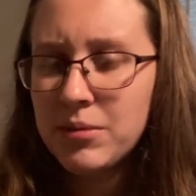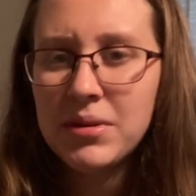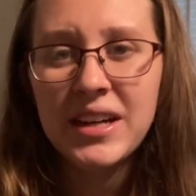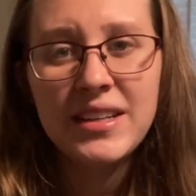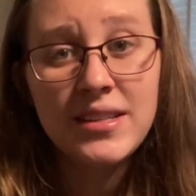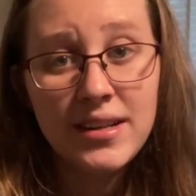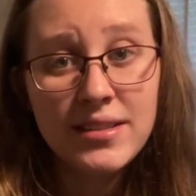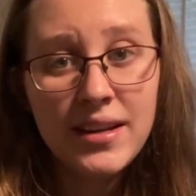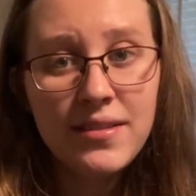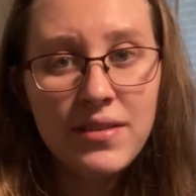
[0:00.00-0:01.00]
but like
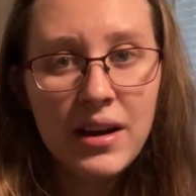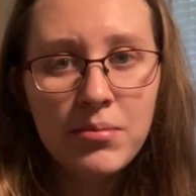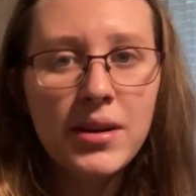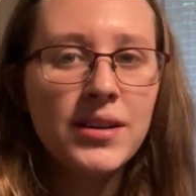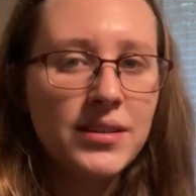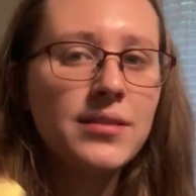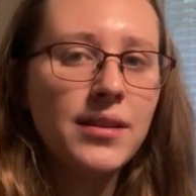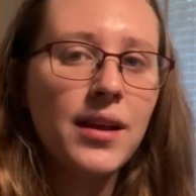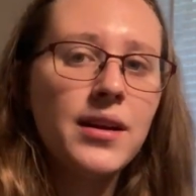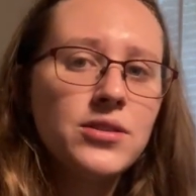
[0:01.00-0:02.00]
dusting fabric, it's like
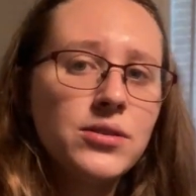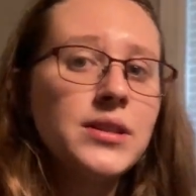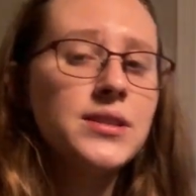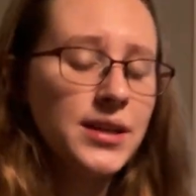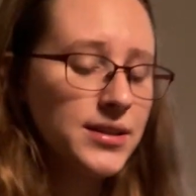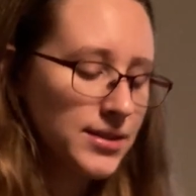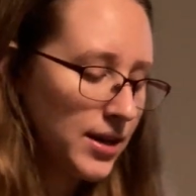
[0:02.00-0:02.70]
that. So let's test it